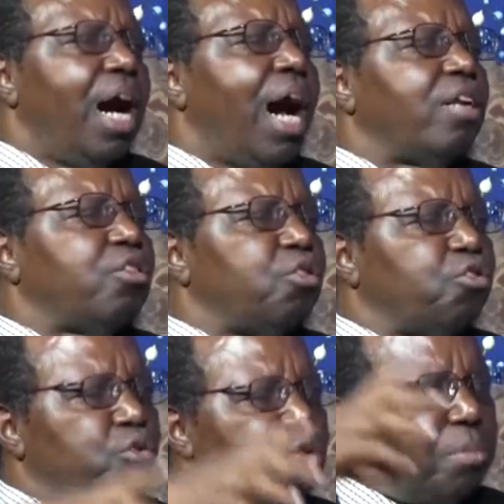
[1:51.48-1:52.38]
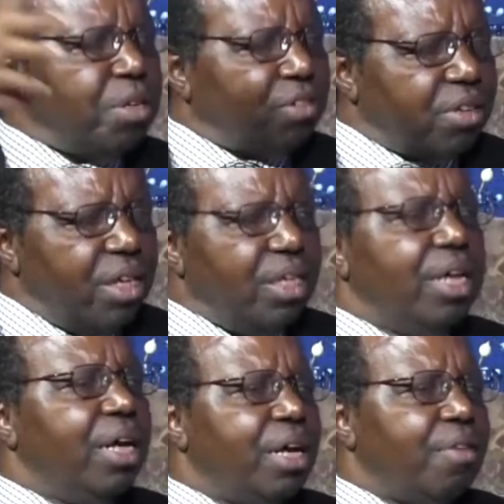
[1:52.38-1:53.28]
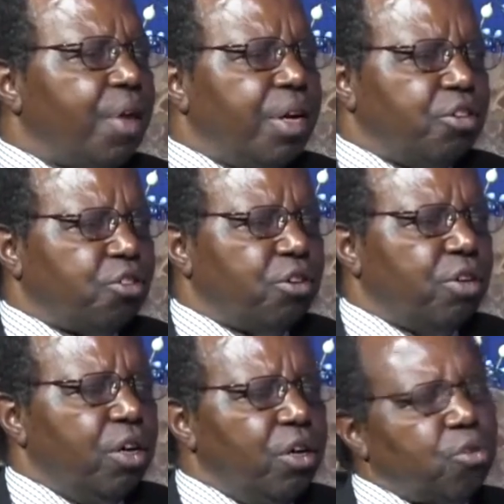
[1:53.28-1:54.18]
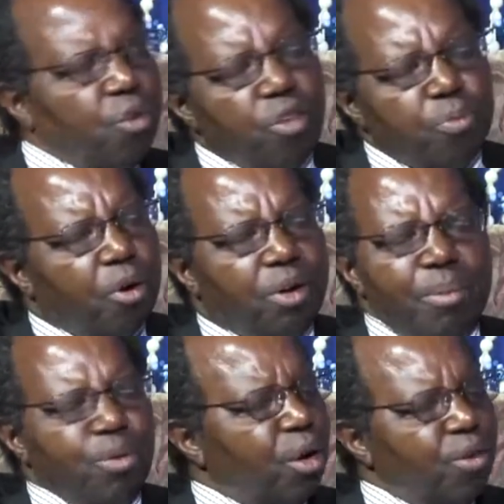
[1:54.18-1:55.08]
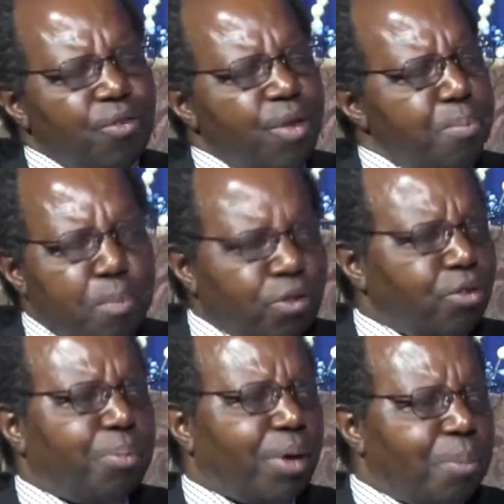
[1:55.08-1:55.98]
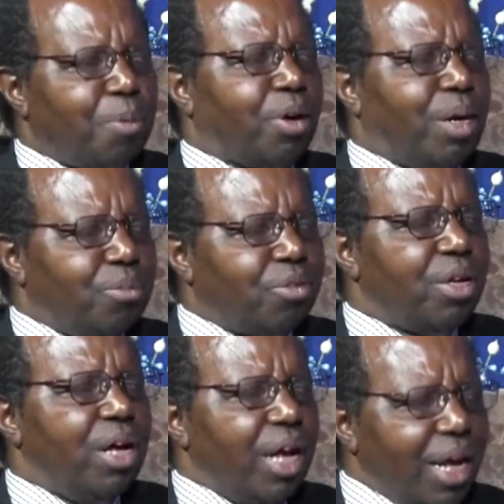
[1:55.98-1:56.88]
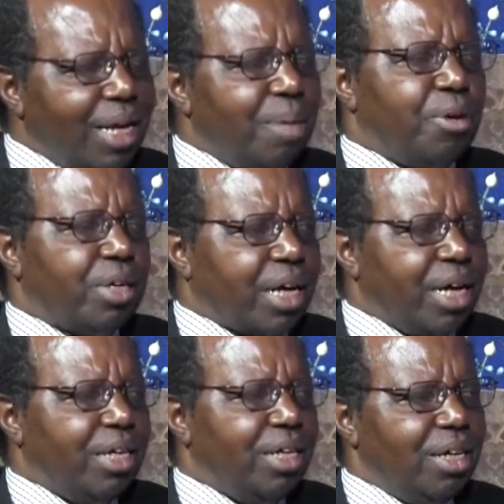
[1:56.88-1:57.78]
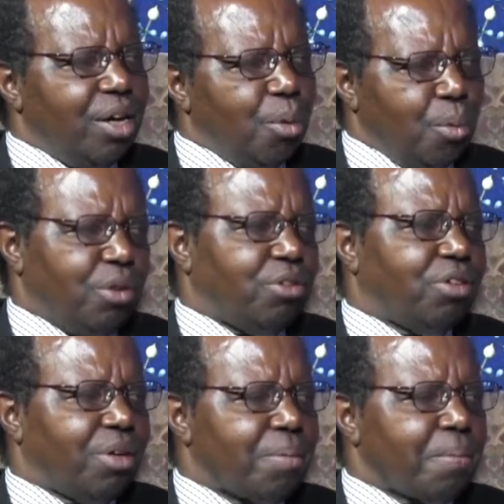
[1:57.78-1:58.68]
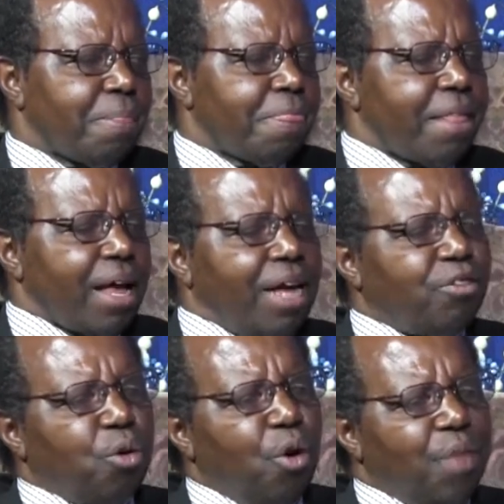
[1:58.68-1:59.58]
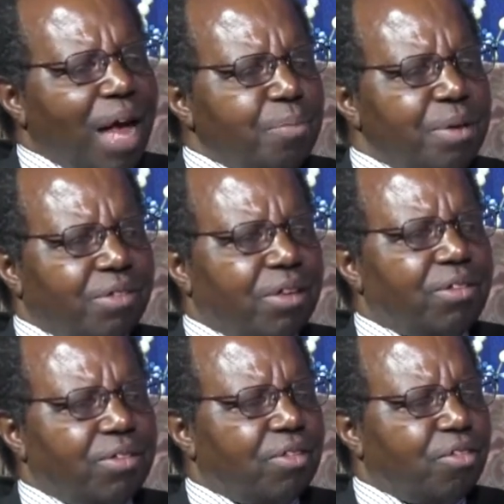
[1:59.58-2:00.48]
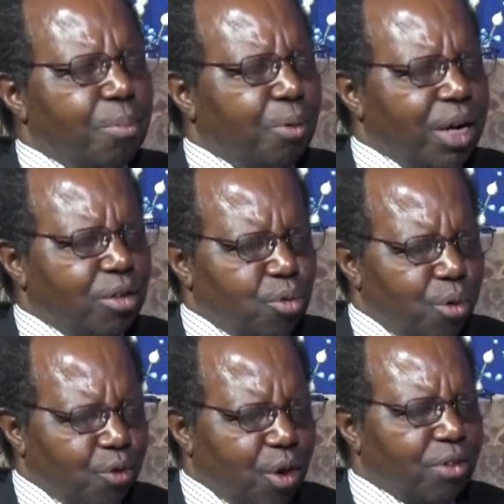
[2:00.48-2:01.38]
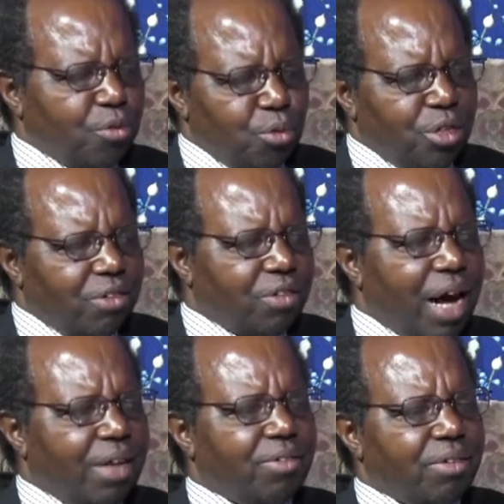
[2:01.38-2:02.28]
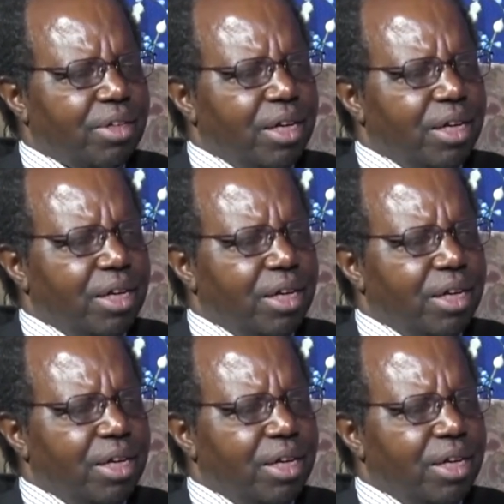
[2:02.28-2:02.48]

and it will soon be seen in the nation. So this program is one of the most important programs anybody can watch. And so on that basis, it's important for us to discuss